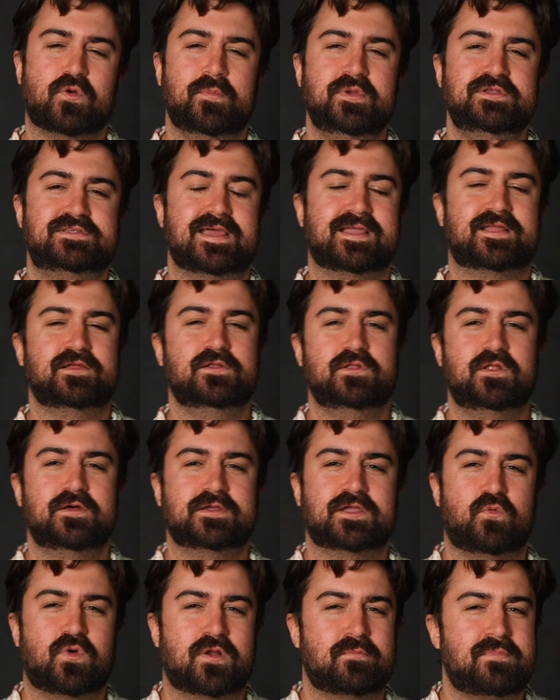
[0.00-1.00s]
to be taking a look
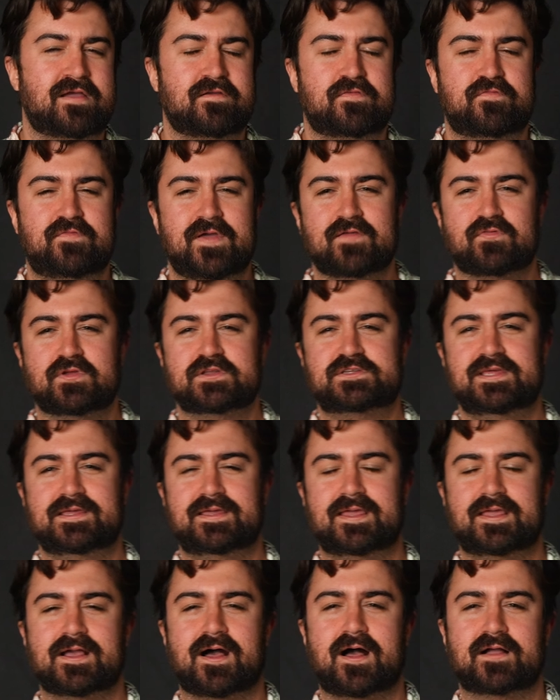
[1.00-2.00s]
at one of my favorite
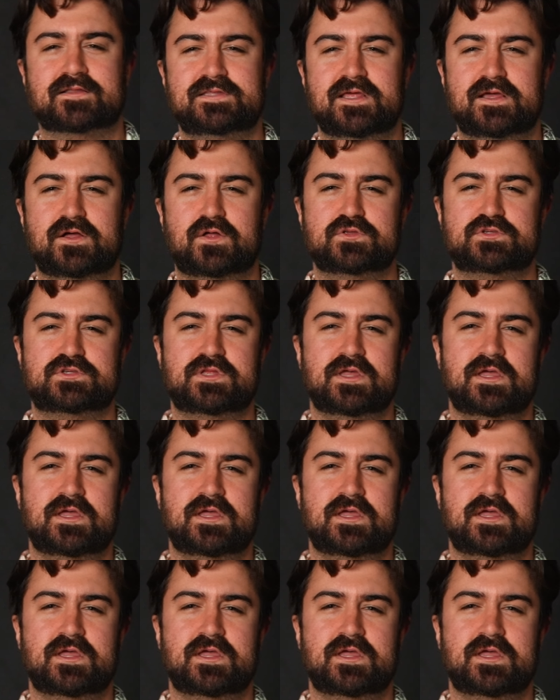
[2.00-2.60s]
tiki cocktails,